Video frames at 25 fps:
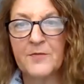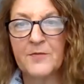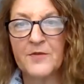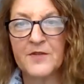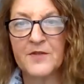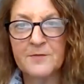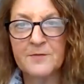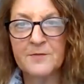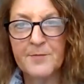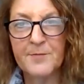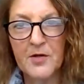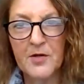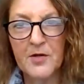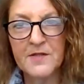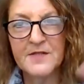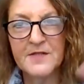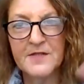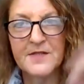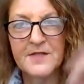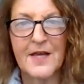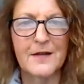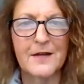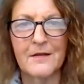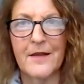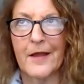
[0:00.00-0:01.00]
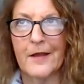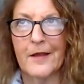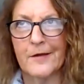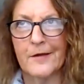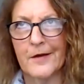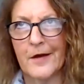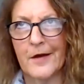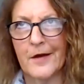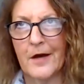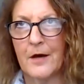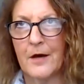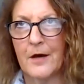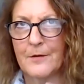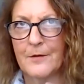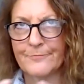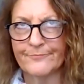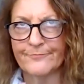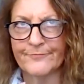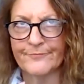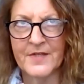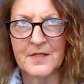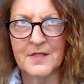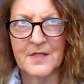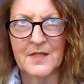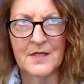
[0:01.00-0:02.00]
the spirits, kind of like, oh,
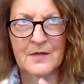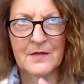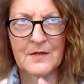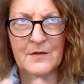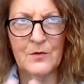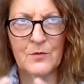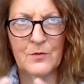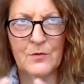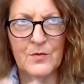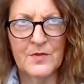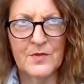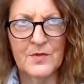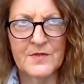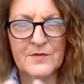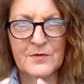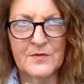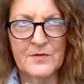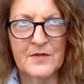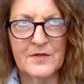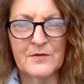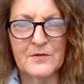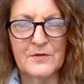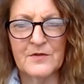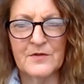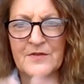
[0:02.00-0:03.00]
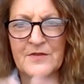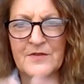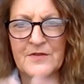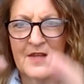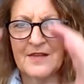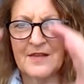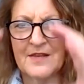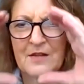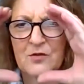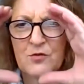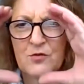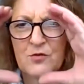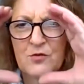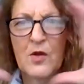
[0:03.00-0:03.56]
what's those other thing, the dream